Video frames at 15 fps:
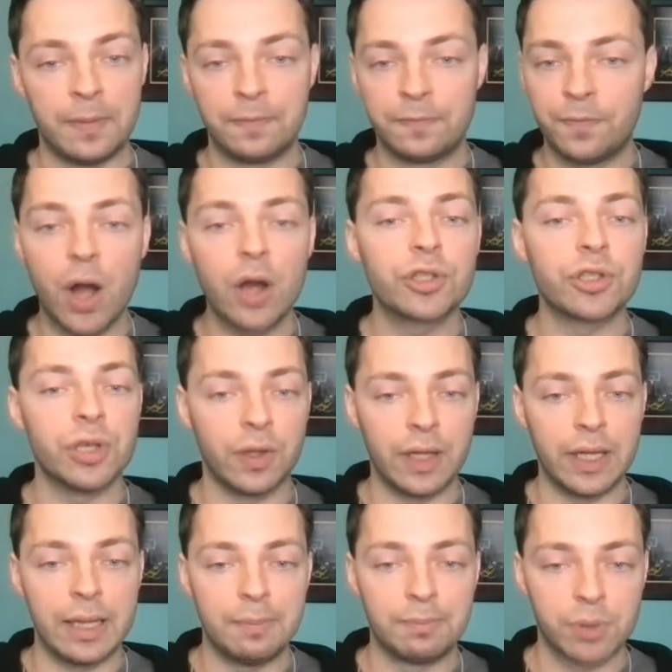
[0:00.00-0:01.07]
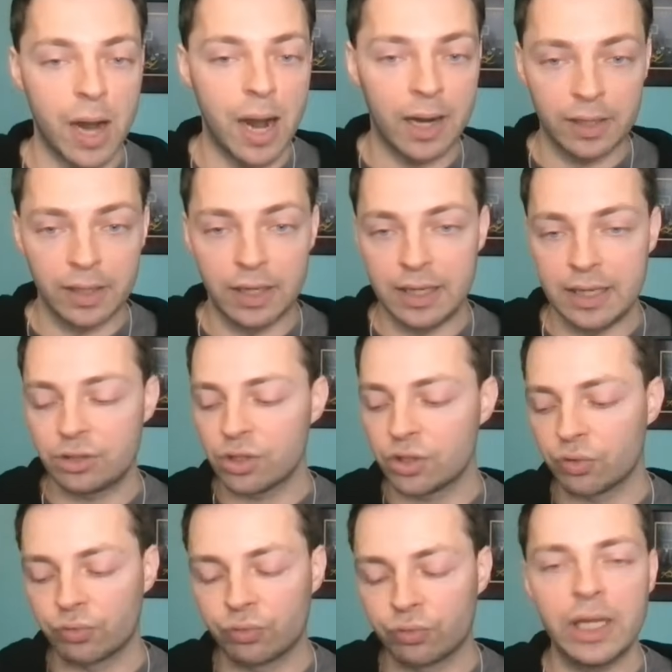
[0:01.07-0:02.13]
And functionally, Brogdon, he's just
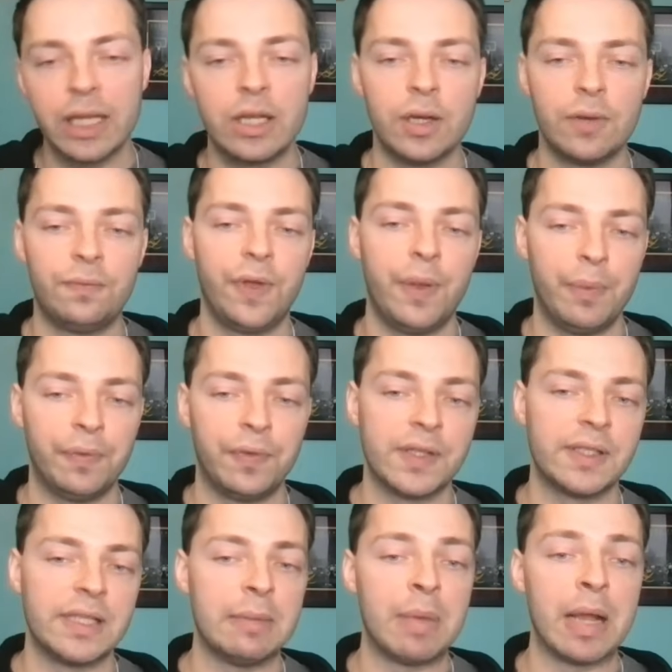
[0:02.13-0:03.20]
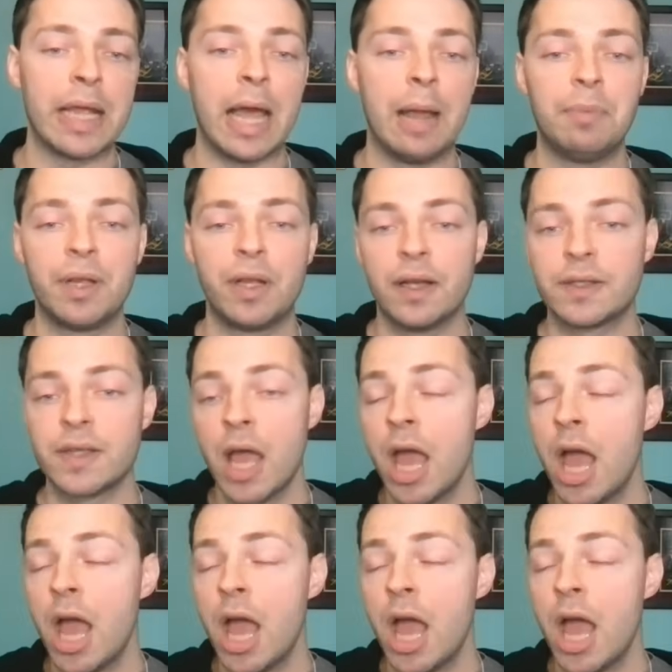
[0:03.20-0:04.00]
a really good fit with this team again, because